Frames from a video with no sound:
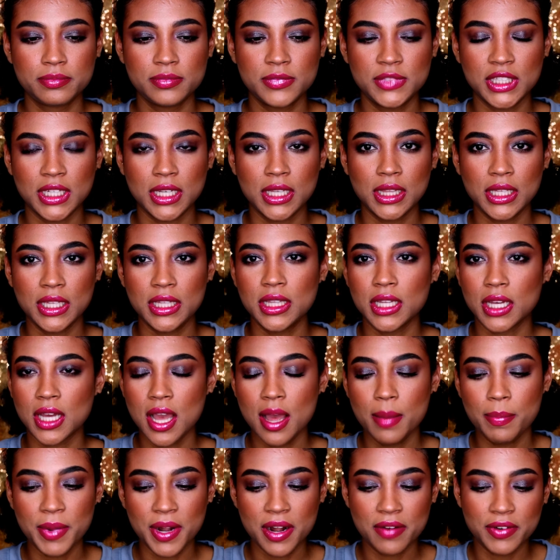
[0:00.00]
to clean the
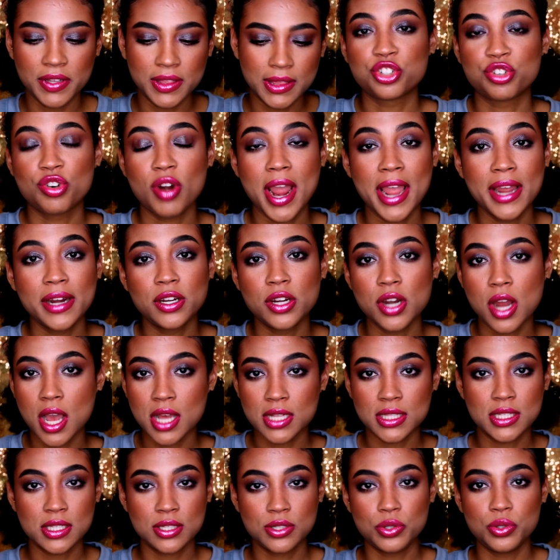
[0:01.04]
cup and everything. Try
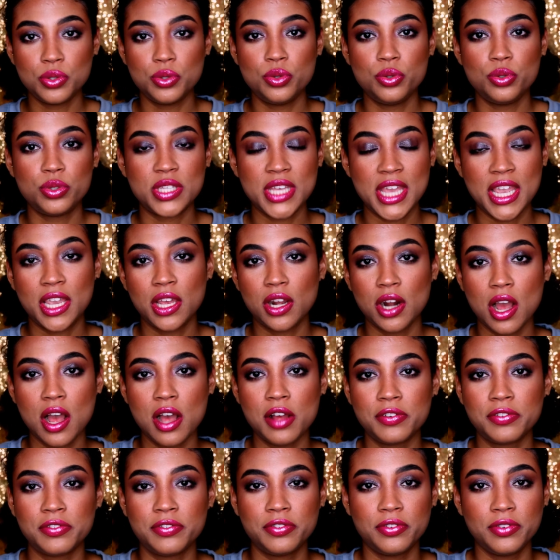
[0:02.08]
not to take it
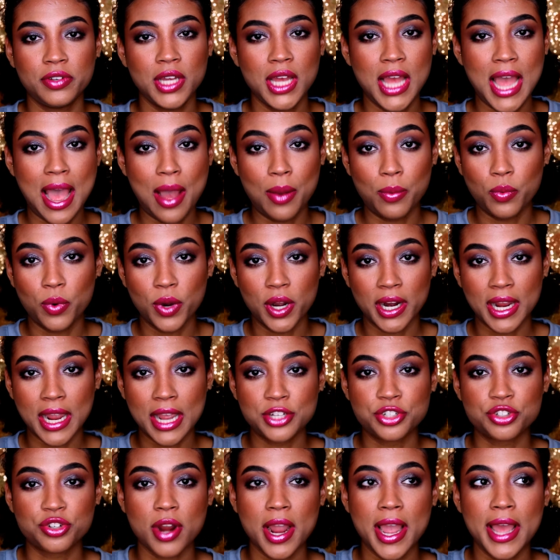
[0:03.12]
off at work.
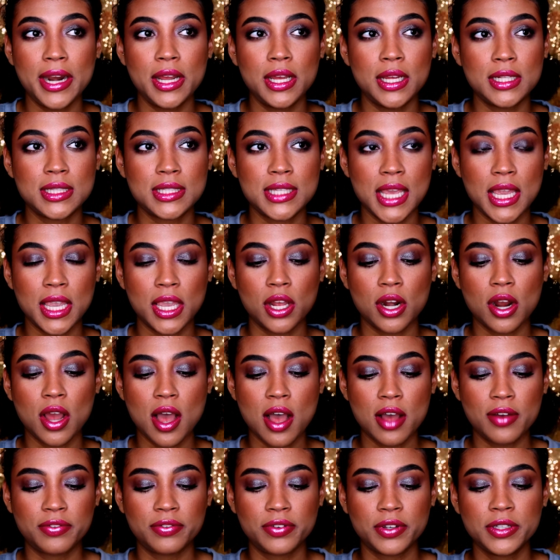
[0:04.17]
I try to take it
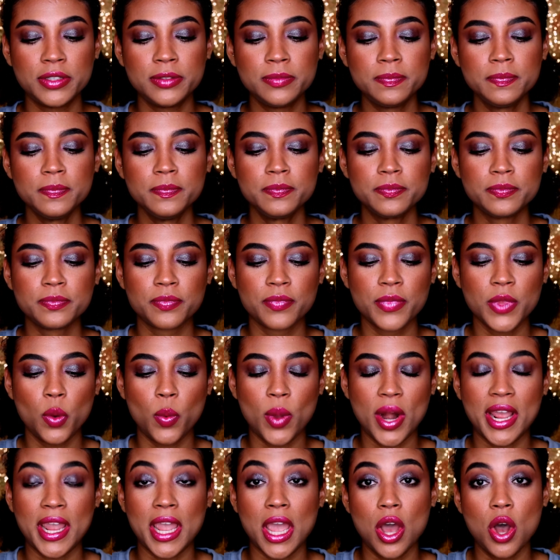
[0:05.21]
off
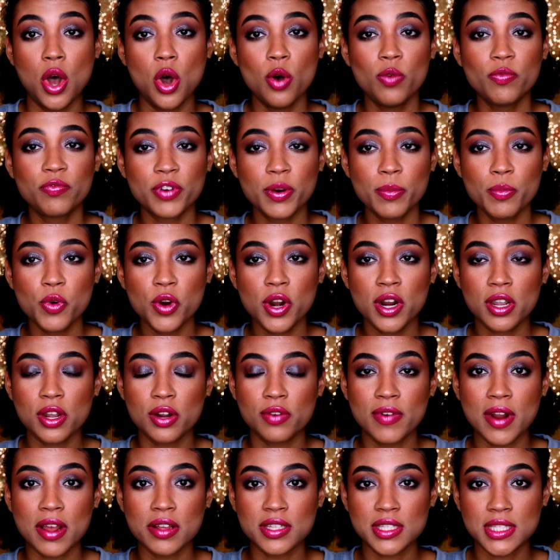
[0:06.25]
when I get home from work
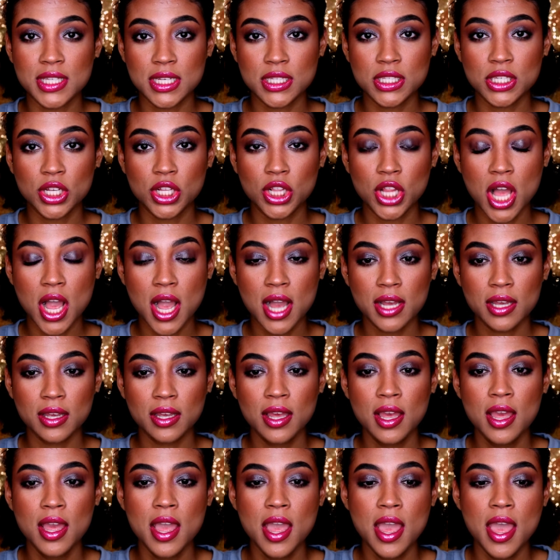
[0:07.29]
around 6 o'clock,
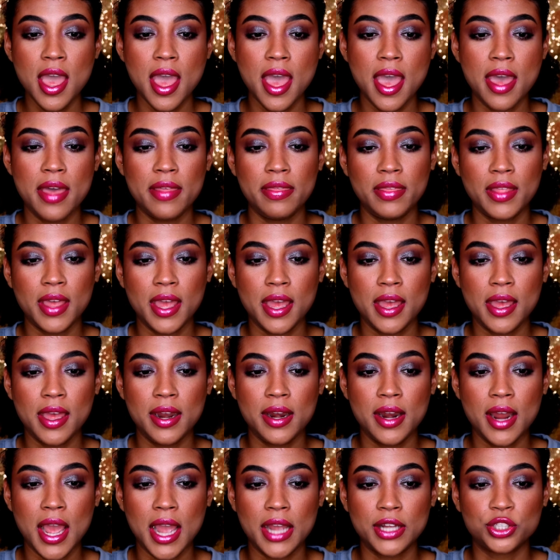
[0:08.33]
and
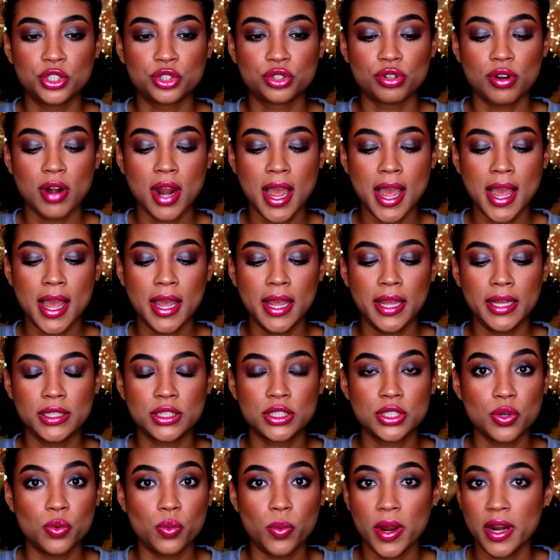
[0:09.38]
then I try
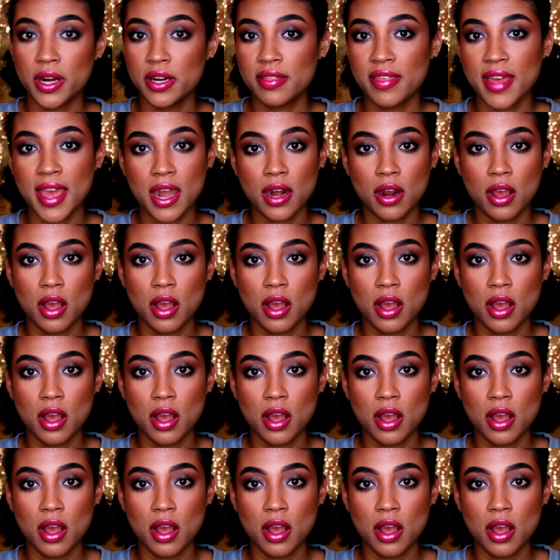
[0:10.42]
to wear that